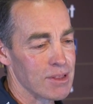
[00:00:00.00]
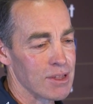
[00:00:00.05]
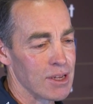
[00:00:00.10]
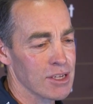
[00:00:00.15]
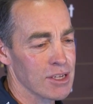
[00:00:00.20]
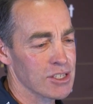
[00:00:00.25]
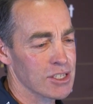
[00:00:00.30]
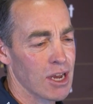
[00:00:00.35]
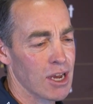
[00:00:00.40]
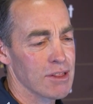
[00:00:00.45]

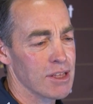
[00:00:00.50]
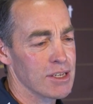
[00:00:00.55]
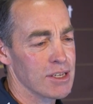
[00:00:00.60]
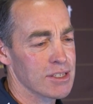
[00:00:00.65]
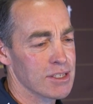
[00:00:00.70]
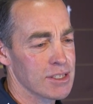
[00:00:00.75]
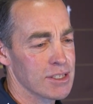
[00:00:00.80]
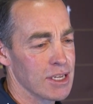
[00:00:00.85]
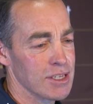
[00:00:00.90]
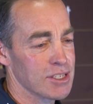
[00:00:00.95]
so
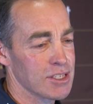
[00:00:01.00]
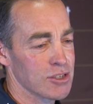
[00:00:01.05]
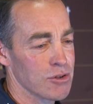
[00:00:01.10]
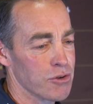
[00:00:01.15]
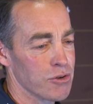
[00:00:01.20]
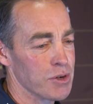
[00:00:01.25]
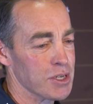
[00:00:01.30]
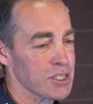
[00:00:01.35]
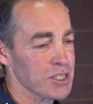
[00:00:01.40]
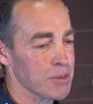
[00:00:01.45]
there's
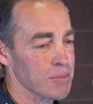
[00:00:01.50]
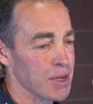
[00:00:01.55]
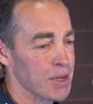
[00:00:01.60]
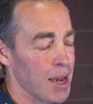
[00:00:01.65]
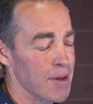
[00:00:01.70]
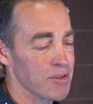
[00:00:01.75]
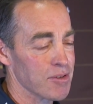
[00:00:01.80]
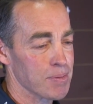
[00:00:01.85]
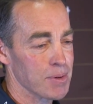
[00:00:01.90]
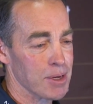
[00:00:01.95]
already some
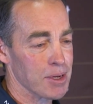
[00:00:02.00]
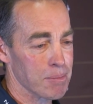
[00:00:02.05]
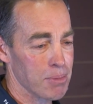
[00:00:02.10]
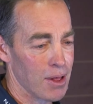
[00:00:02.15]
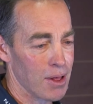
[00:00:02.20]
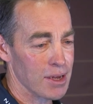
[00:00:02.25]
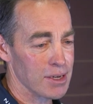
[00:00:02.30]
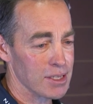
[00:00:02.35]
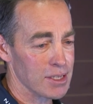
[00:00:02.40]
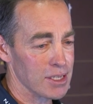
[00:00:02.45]
games being
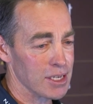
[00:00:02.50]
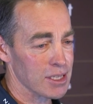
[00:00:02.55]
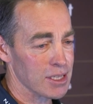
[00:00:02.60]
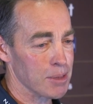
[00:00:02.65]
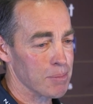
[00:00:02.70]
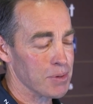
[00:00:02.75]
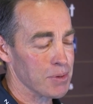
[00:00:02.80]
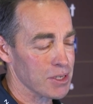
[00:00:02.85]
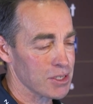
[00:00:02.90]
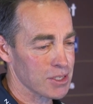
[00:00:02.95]
played in the
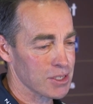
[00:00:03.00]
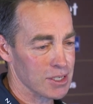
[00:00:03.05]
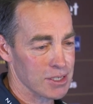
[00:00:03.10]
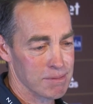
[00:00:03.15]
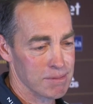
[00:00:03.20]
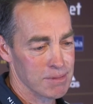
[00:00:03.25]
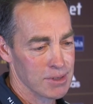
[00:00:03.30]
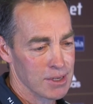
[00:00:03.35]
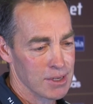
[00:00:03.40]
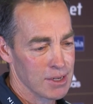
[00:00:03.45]
Olympics that
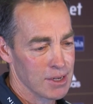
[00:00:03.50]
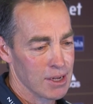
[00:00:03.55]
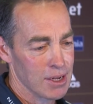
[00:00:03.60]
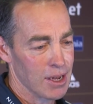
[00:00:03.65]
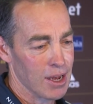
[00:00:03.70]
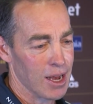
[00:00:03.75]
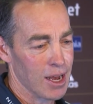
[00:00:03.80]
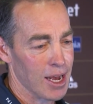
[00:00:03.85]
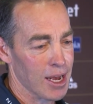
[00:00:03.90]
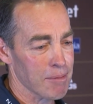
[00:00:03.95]

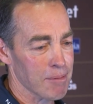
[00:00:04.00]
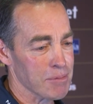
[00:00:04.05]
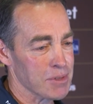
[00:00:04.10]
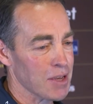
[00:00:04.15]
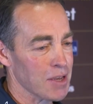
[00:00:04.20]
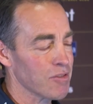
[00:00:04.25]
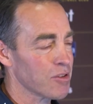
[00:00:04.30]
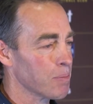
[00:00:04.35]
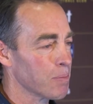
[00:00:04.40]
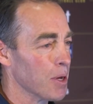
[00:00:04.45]

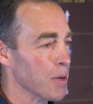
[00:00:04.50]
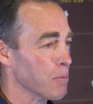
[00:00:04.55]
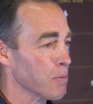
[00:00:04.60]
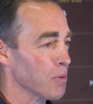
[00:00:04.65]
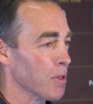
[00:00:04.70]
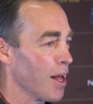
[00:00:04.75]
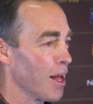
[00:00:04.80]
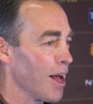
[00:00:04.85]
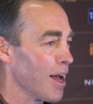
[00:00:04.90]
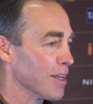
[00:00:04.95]
gives
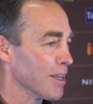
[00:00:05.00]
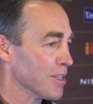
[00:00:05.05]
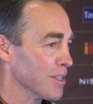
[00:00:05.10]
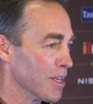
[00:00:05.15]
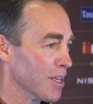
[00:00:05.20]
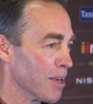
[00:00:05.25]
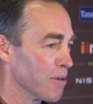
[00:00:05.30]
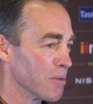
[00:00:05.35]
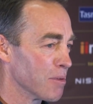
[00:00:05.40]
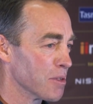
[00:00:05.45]
people heart,
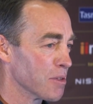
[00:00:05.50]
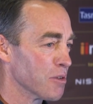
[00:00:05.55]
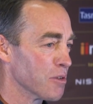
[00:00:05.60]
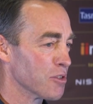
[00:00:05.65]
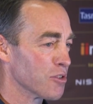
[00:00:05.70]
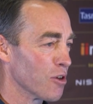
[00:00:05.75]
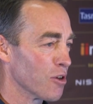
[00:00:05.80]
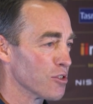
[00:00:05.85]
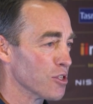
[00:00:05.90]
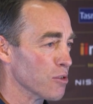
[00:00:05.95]
whether
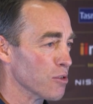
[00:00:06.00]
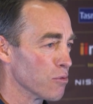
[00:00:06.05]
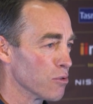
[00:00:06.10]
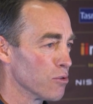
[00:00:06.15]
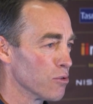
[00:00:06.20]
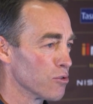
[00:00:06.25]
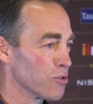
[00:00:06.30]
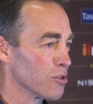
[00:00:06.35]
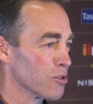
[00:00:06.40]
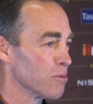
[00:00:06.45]
it's Aussie
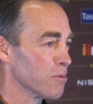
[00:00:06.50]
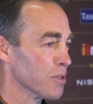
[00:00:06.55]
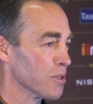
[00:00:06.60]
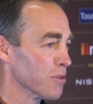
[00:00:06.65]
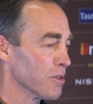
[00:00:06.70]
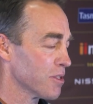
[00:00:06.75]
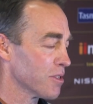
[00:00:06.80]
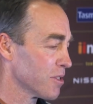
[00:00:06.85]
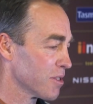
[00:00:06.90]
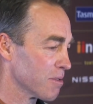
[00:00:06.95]
rules or
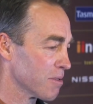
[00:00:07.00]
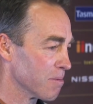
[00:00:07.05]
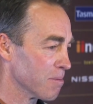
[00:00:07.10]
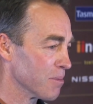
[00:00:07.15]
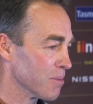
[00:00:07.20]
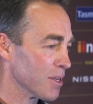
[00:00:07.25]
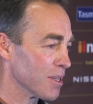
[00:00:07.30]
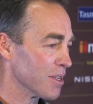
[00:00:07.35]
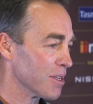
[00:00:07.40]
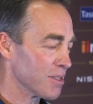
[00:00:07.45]
whether it's
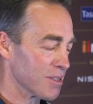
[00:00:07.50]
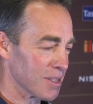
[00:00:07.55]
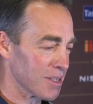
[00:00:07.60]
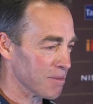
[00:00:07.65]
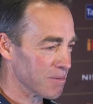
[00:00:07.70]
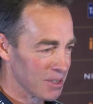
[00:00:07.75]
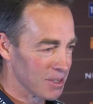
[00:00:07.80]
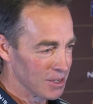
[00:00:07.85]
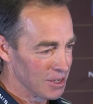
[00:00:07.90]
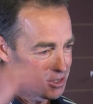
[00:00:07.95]
me as
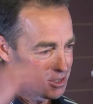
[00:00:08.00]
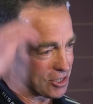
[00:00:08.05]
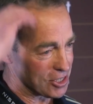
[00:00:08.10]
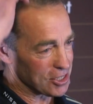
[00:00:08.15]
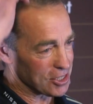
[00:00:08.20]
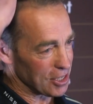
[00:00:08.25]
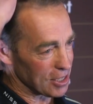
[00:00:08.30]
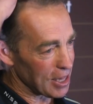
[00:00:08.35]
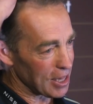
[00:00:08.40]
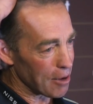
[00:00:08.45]

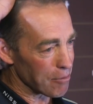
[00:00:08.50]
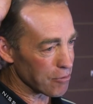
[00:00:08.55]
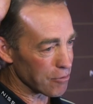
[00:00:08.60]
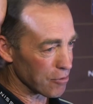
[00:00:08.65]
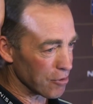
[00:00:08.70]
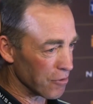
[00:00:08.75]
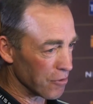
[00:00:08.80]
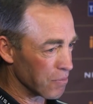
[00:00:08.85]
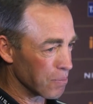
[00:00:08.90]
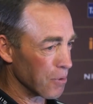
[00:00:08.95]
just a
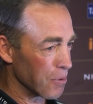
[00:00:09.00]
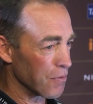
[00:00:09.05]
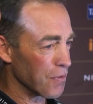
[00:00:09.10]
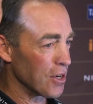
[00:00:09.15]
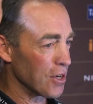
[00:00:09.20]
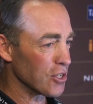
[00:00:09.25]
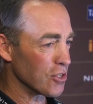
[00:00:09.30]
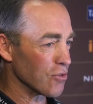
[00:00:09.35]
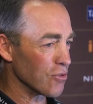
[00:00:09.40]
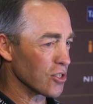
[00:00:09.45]
lover of
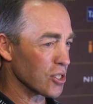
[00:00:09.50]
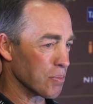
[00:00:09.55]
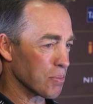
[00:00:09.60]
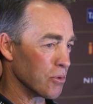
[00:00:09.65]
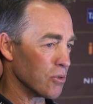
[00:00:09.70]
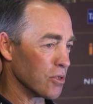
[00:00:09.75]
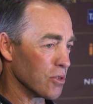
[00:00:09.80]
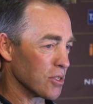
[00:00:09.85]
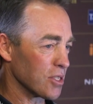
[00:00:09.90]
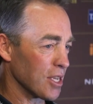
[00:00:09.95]
professional
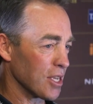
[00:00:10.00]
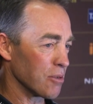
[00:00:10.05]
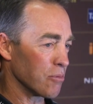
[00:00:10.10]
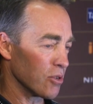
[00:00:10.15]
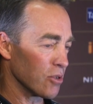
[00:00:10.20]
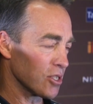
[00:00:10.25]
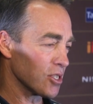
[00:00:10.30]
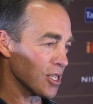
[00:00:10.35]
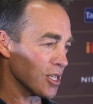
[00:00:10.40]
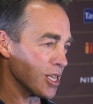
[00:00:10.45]
sport. It's going to
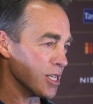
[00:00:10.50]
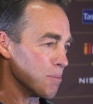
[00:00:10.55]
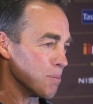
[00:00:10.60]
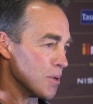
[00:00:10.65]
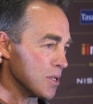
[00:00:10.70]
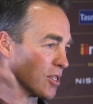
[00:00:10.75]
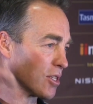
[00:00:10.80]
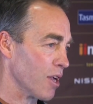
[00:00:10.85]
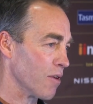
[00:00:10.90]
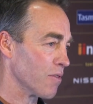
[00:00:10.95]
watch the
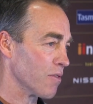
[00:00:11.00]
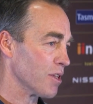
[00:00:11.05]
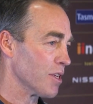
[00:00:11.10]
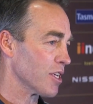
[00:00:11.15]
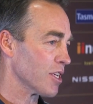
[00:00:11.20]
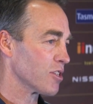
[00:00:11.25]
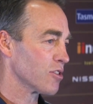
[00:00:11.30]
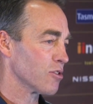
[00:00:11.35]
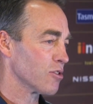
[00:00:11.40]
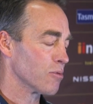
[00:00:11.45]
Olympics over the
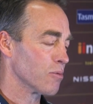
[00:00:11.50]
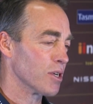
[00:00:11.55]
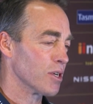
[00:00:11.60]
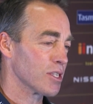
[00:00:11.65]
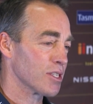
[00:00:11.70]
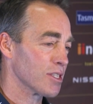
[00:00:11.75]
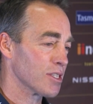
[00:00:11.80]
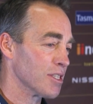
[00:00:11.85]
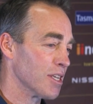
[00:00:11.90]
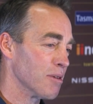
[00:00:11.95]
next 2
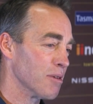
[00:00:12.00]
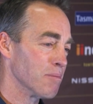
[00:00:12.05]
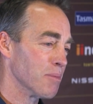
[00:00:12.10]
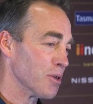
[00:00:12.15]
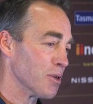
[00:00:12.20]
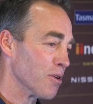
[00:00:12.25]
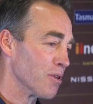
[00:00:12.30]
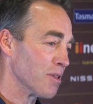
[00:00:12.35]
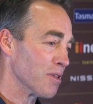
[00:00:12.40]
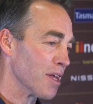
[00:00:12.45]
weeks, and then
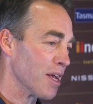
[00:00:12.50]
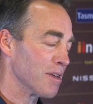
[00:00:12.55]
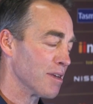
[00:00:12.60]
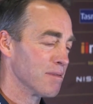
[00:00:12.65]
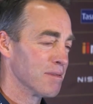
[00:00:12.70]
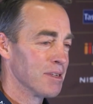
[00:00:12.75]
beyond that,